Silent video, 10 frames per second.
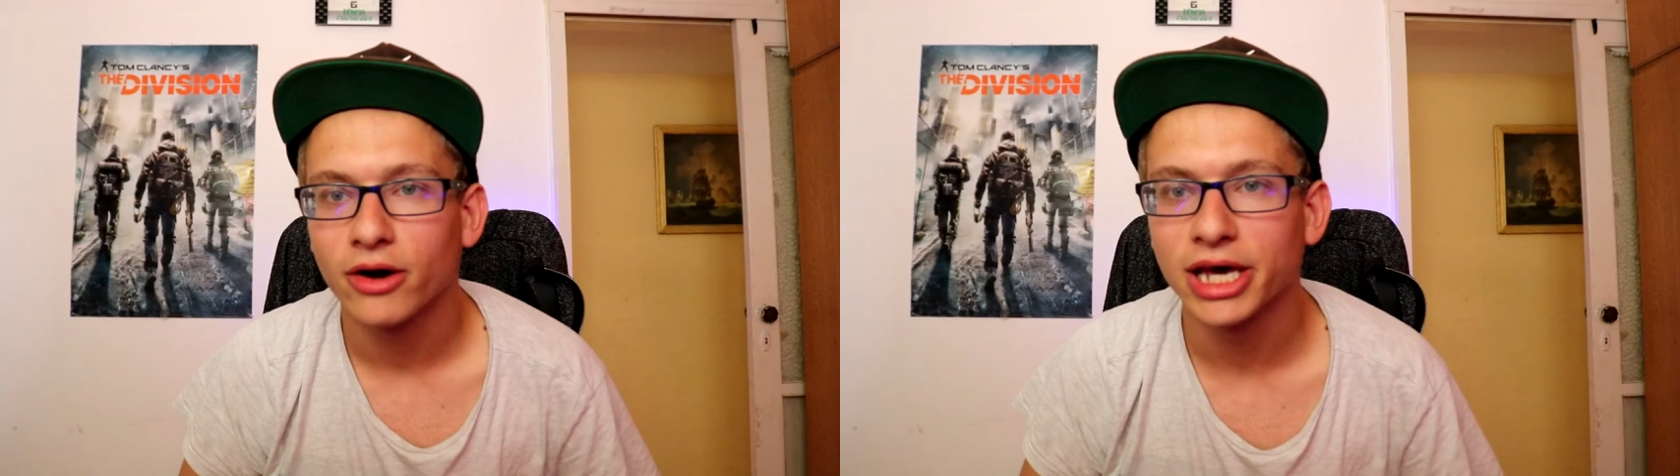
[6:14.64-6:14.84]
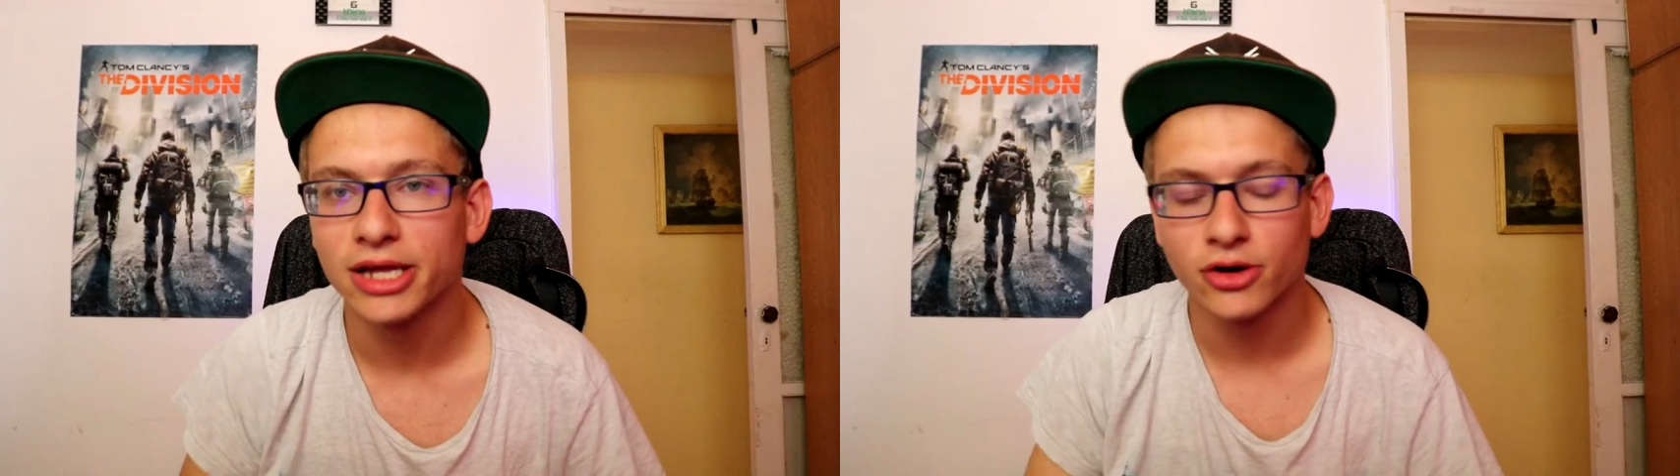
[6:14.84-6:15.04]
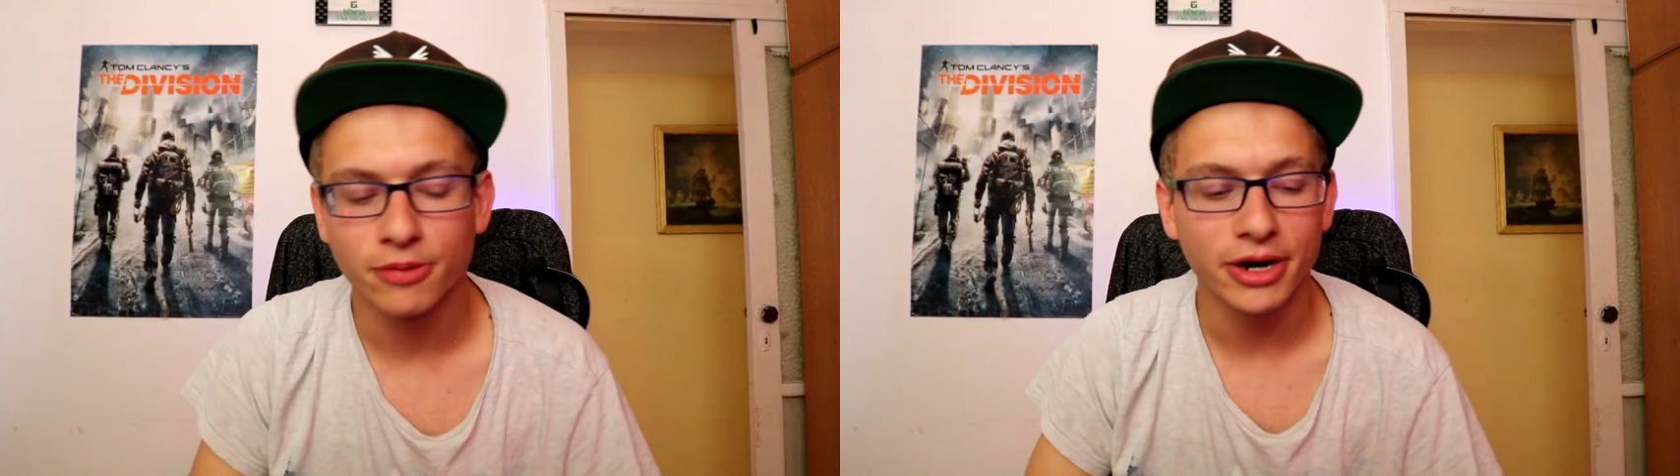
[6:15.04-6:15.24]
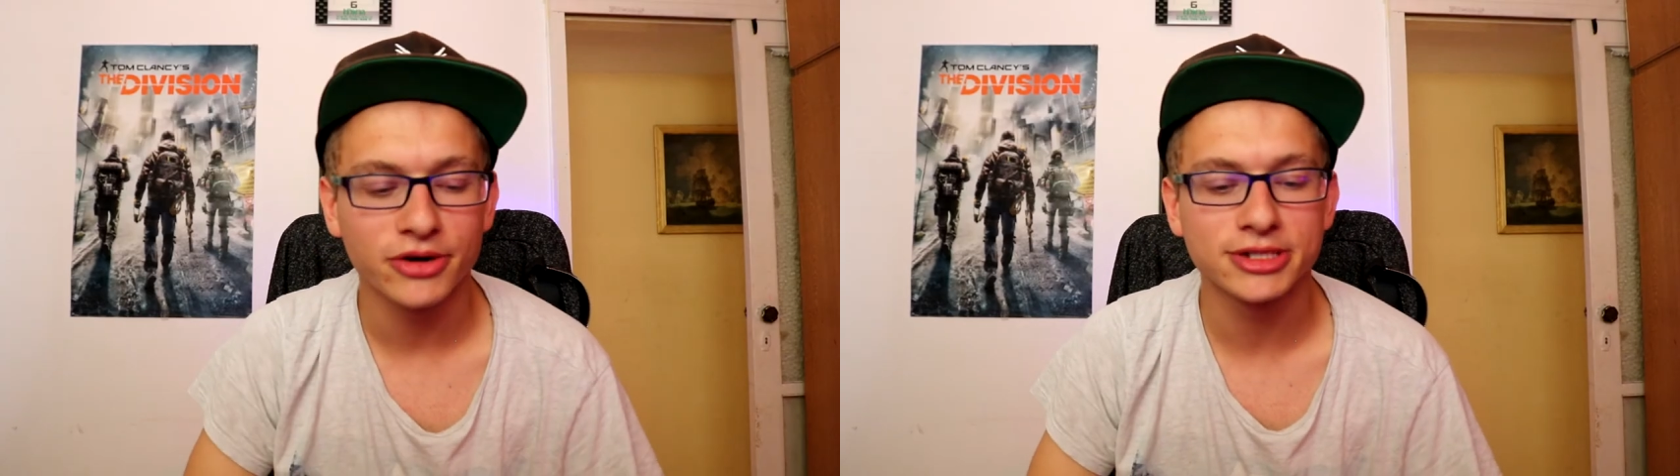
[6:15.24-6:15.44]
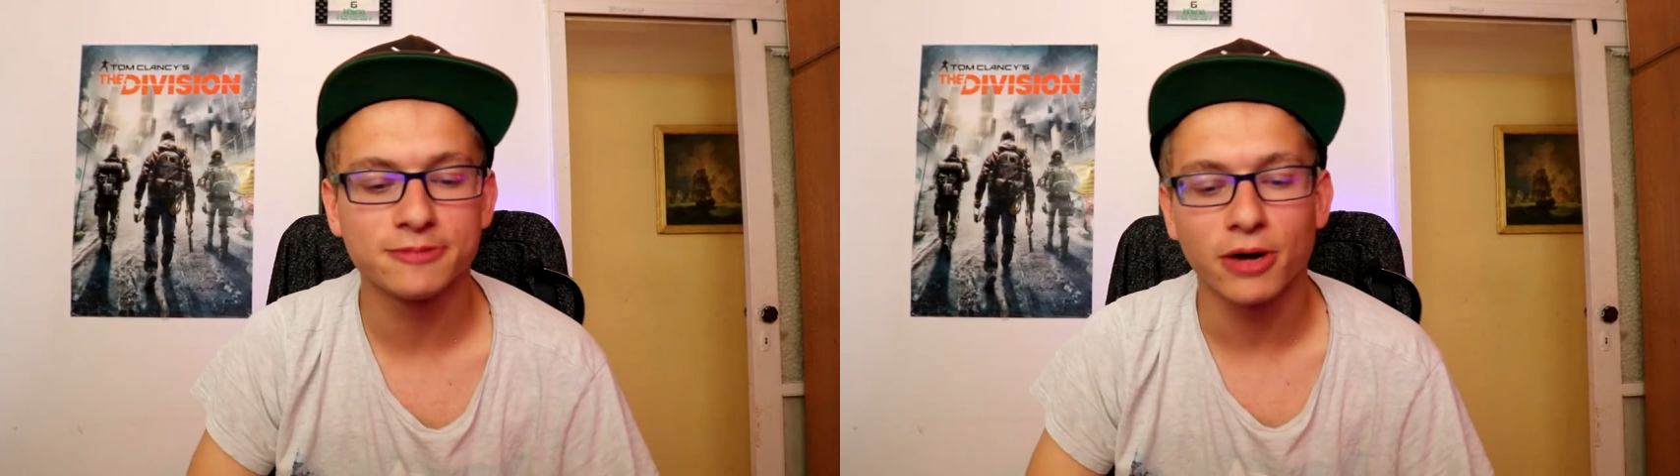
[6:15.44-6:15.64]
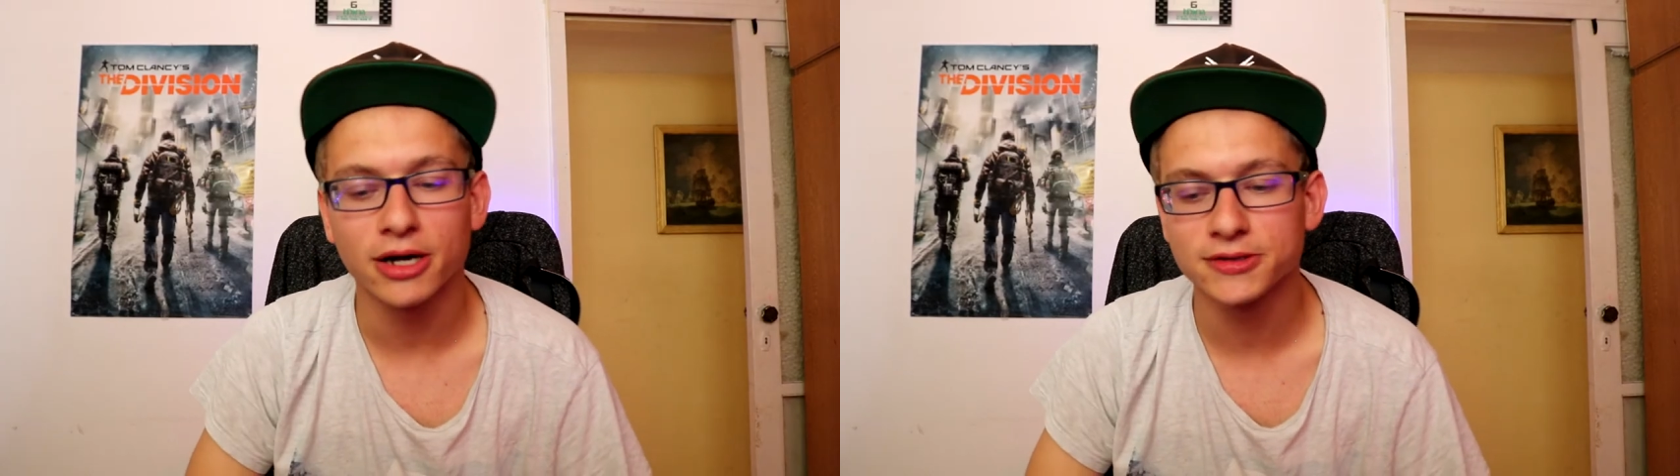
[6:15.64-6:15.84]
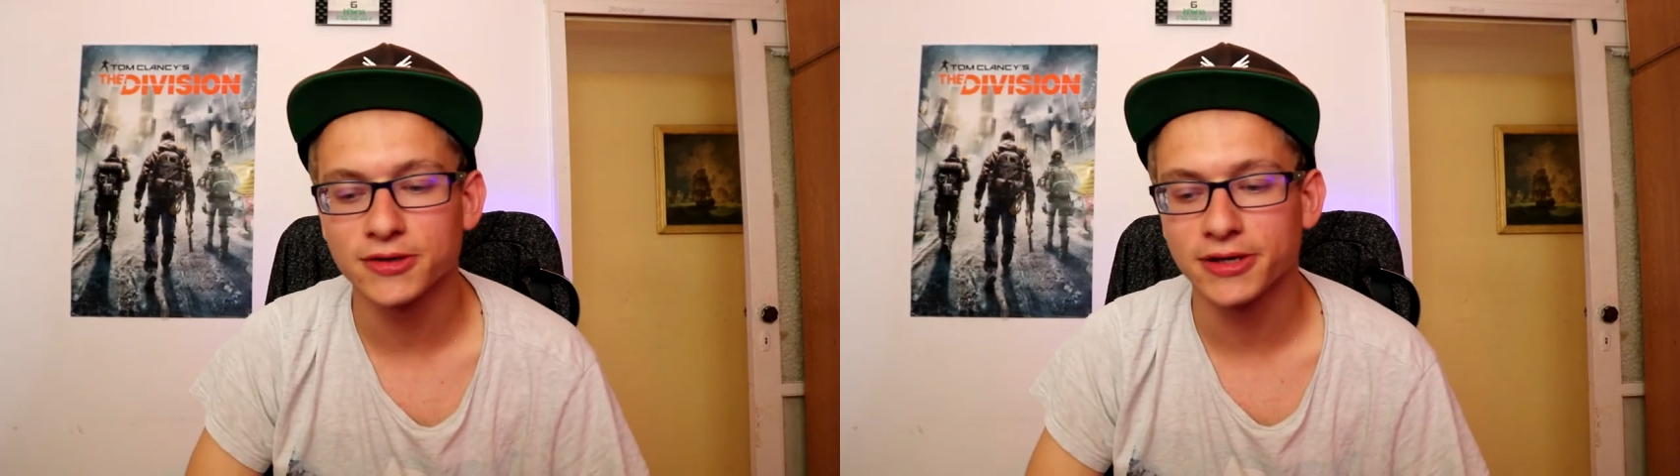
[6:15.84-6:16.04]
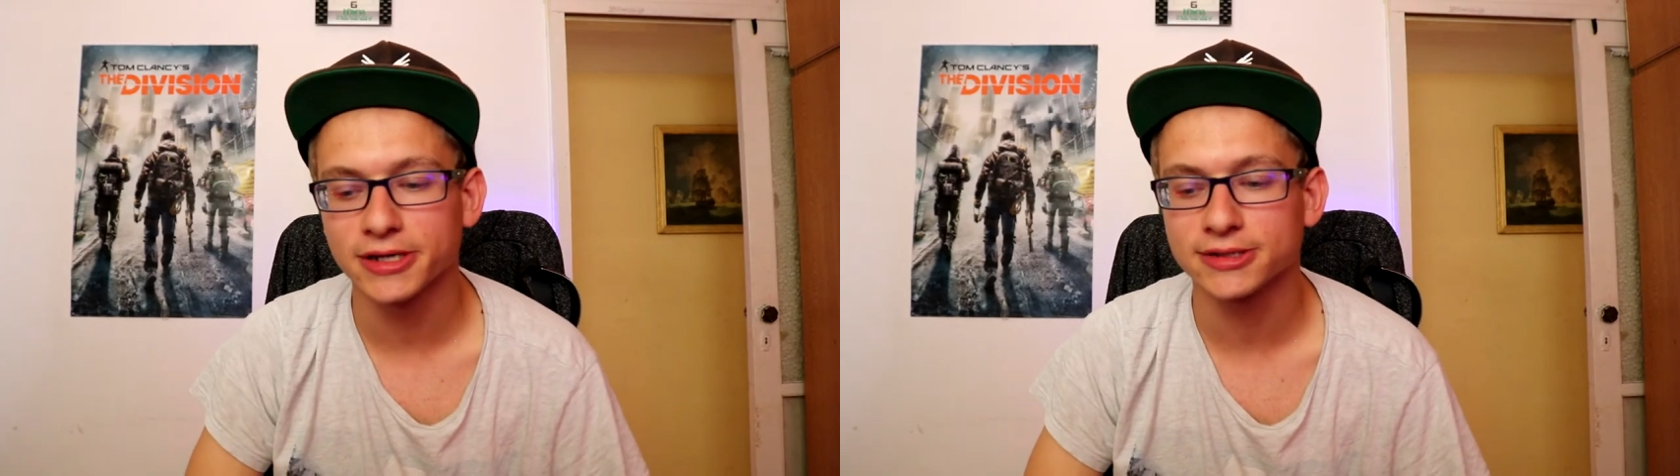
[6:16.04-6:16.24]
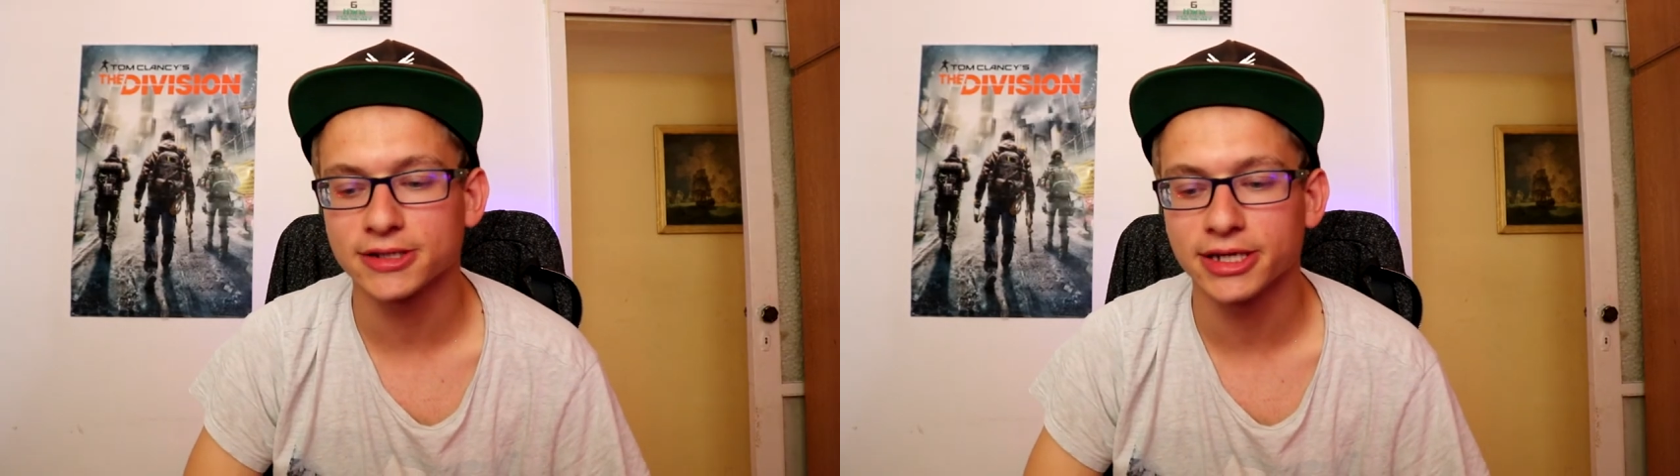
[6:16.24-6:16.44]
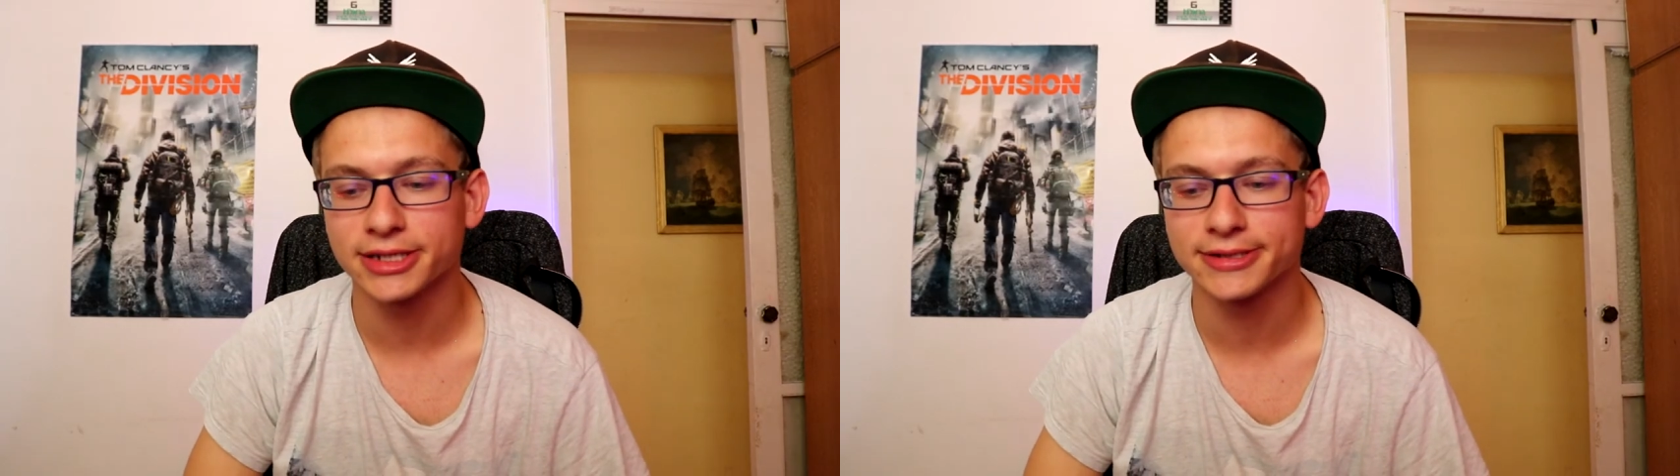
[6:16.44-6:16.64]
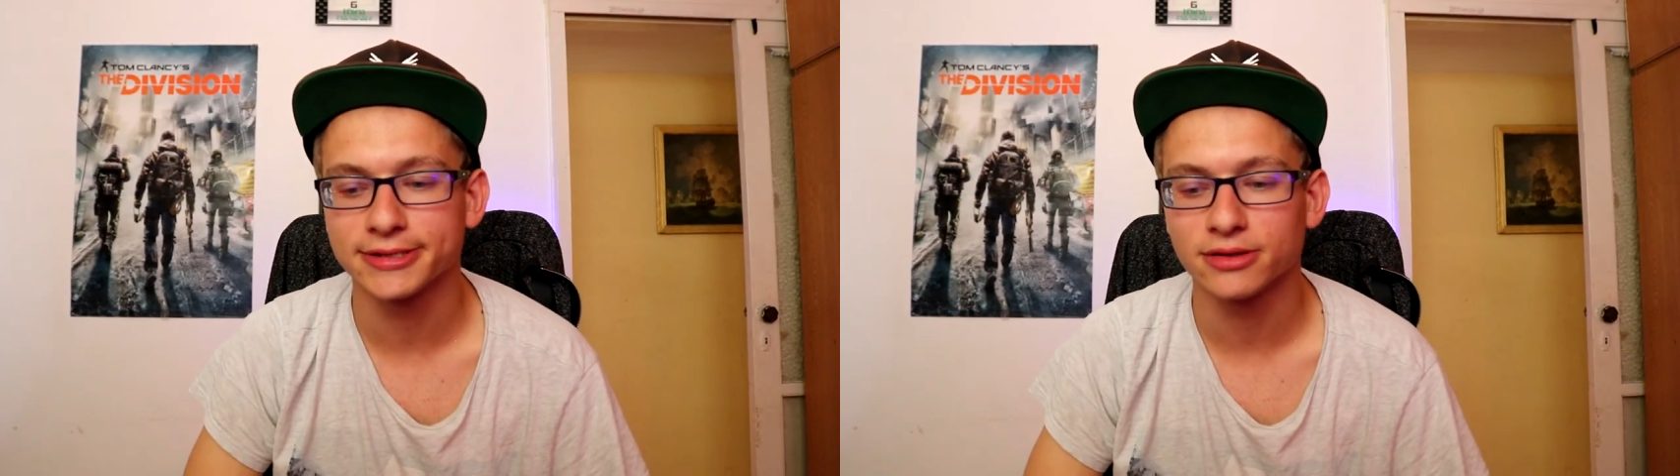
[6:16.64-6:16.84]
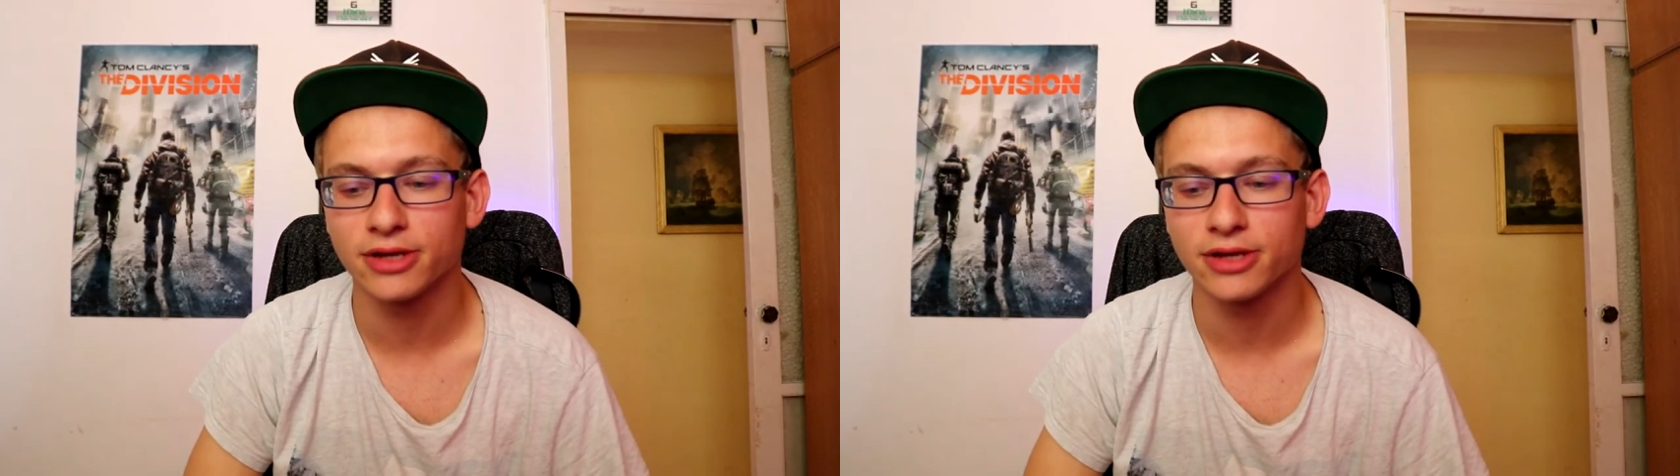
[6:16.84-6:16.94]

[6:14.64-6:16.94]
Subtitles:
Okay, look, my response to this is